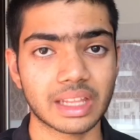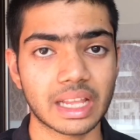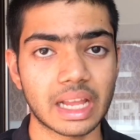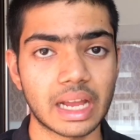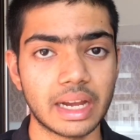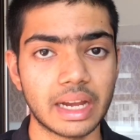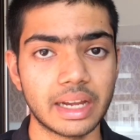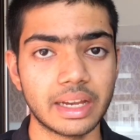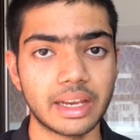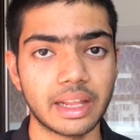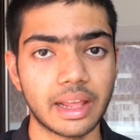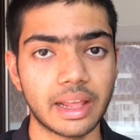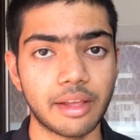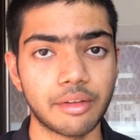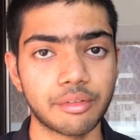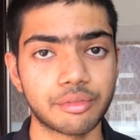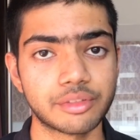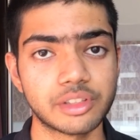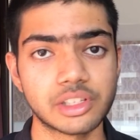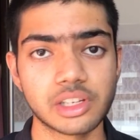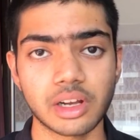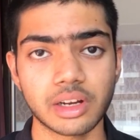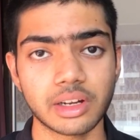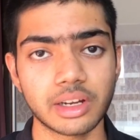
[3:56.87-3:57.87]
And
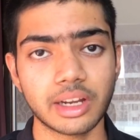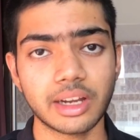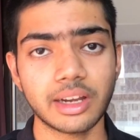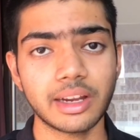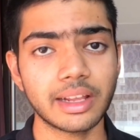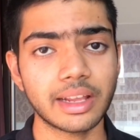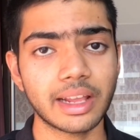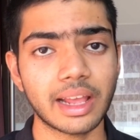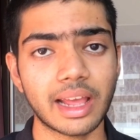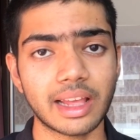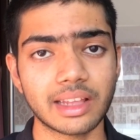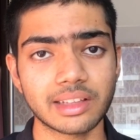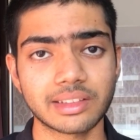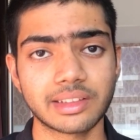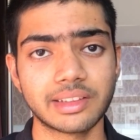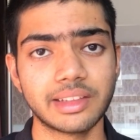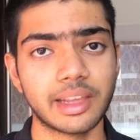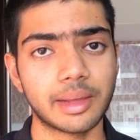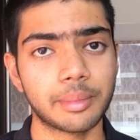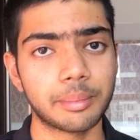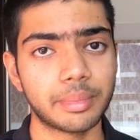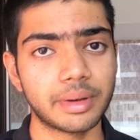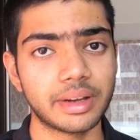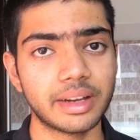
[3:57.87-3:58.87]
if journaling has
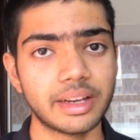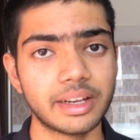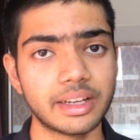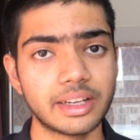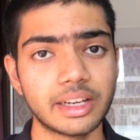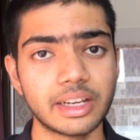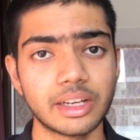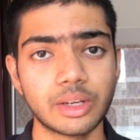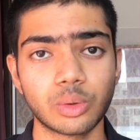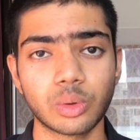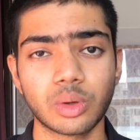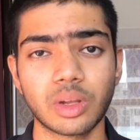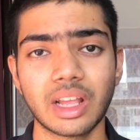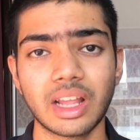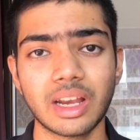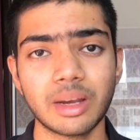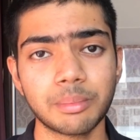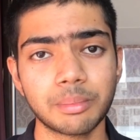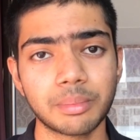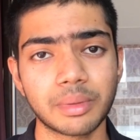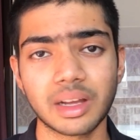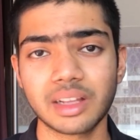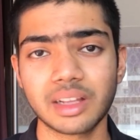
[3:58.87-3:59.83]
the ability to help